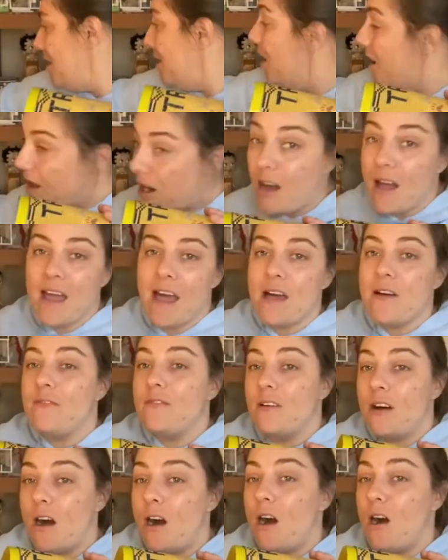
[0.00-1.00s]
I have
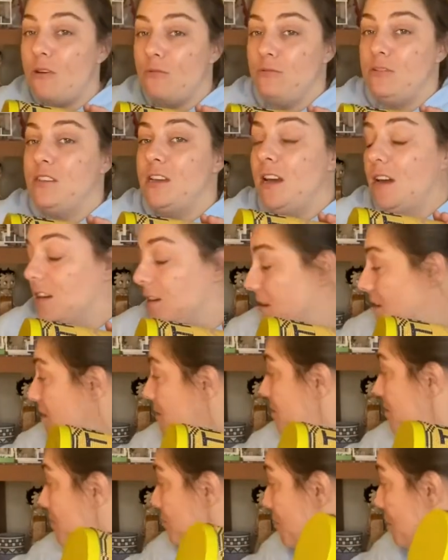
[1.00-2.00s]
a whole ton.
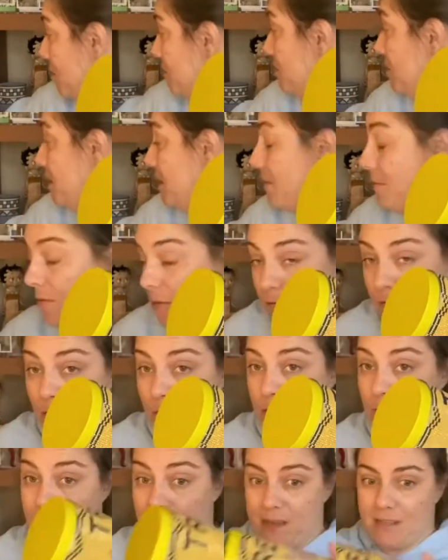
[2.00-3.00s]
Most of them are
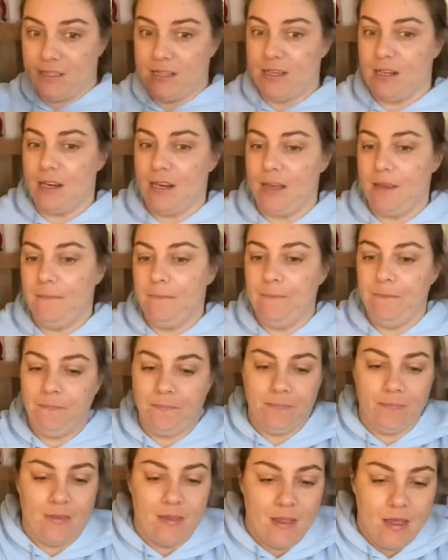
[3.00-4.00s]
full, basically.
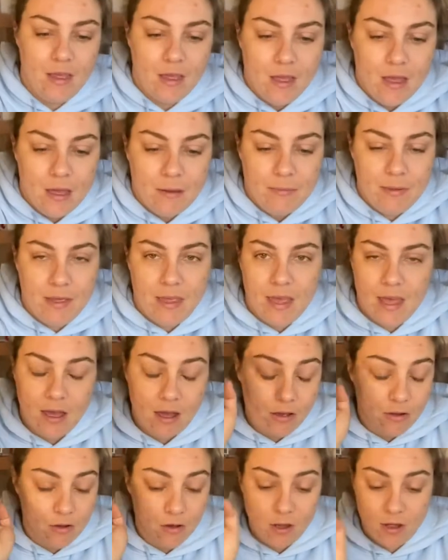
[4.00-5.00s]
But yeah,
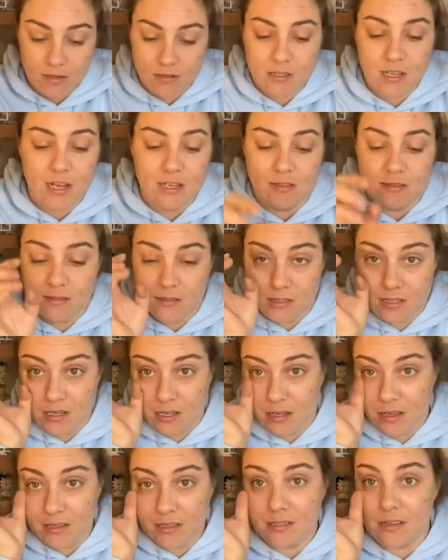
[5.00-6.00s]
I've got tons.
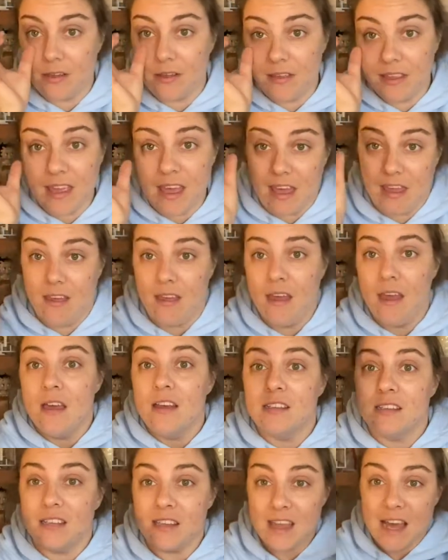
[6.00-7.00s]
So yeah,
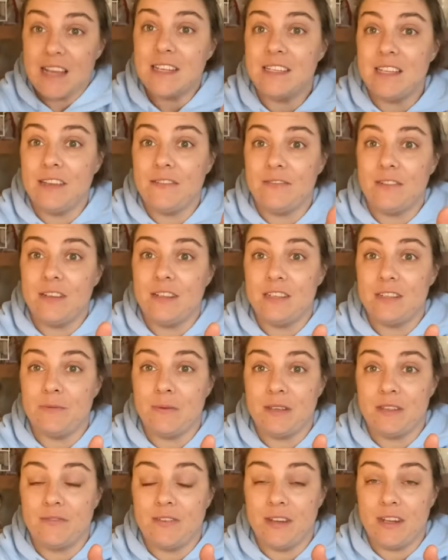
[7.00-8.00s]
so that's it for this
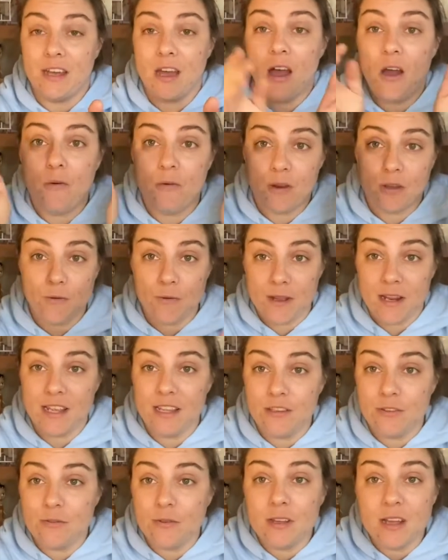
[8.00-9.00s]
week's video. I want to quickly
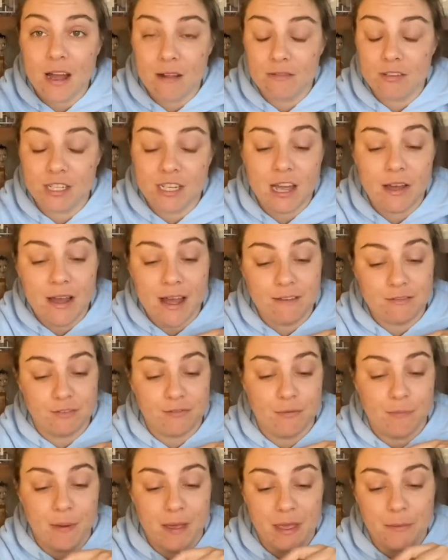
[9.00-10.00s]
do a cut shout outs for
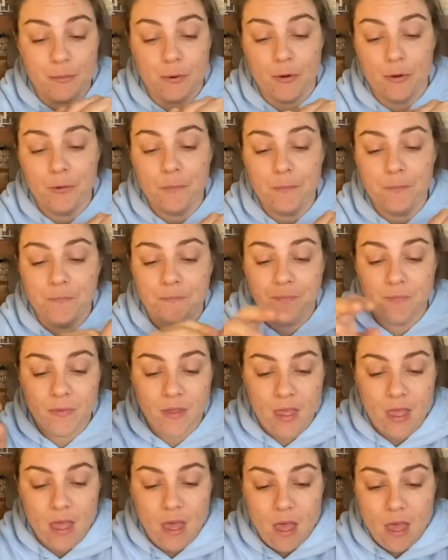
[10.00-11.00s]
people.
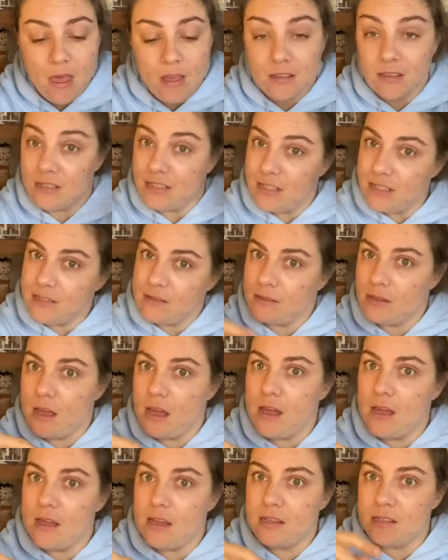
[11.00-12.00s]
So I did
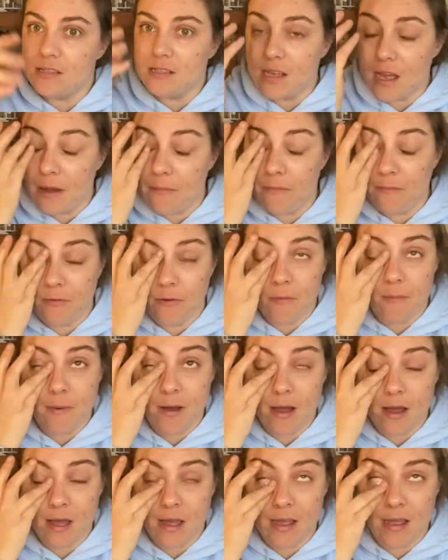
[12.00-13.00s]
uh, some for
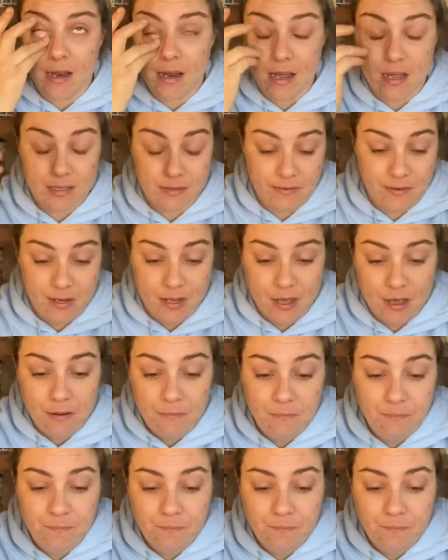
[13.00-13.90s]
my last video.